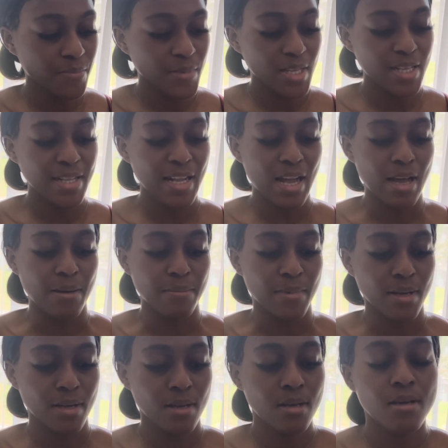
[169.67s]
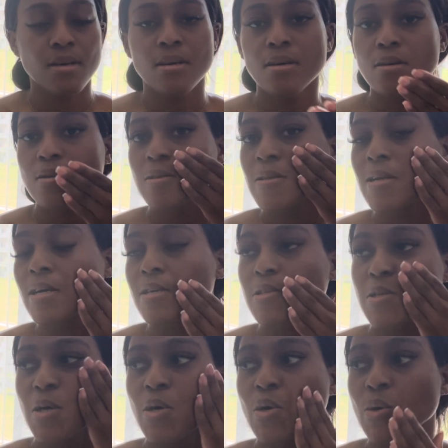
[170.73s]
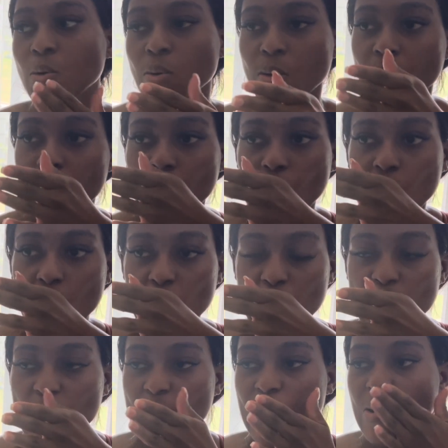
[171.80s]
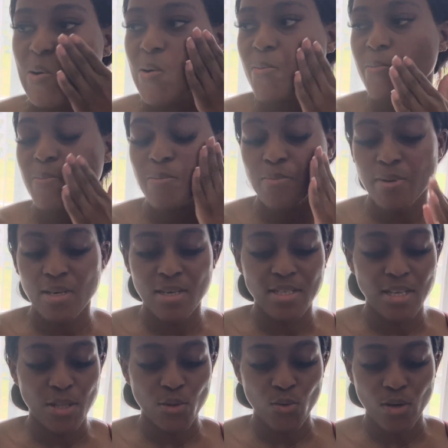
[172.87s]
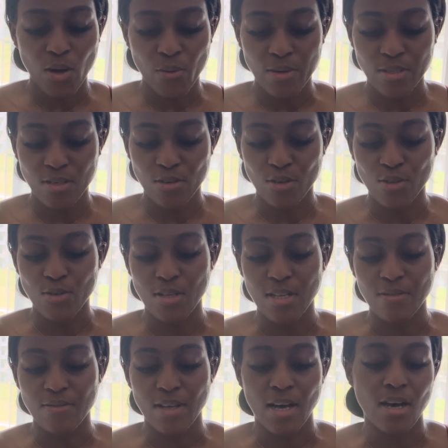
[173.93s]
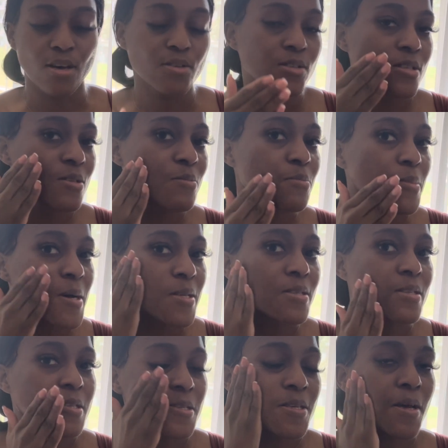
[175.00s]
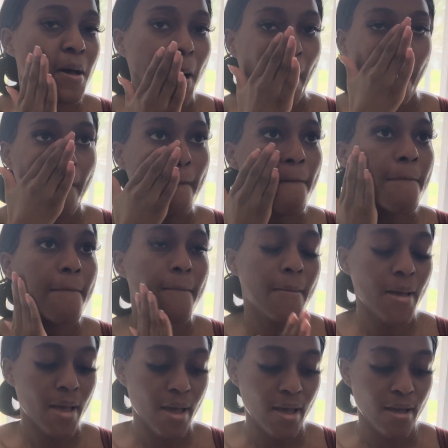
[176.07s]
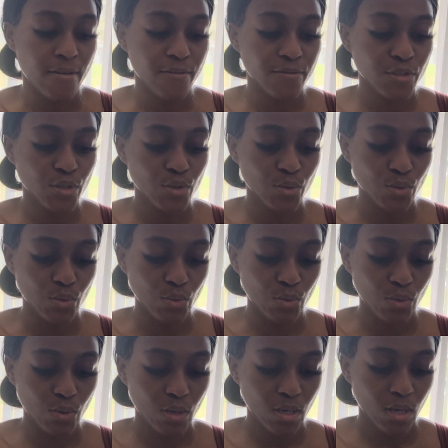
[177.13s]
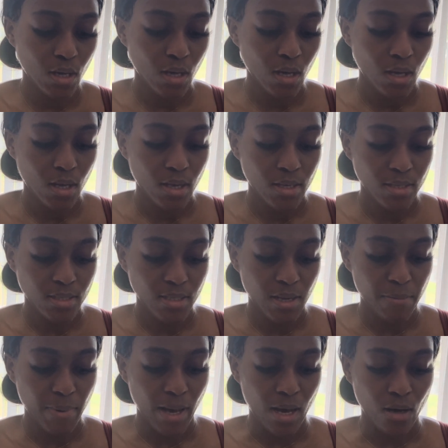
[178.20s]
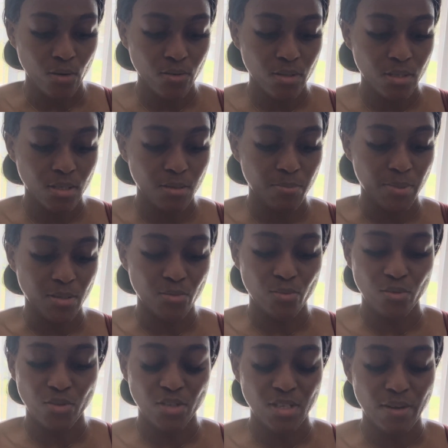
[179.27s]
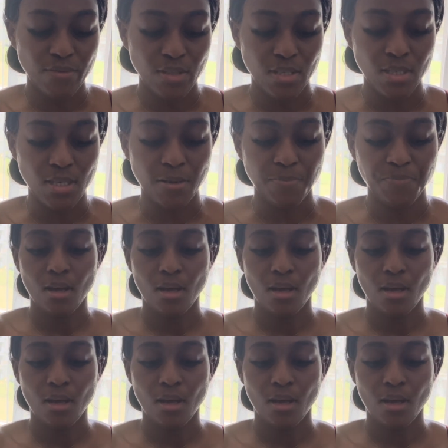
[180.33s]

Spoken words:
intlama, like dough, because I thought I wasn't going to leave the house, but I have to step out, but we'll just have to see.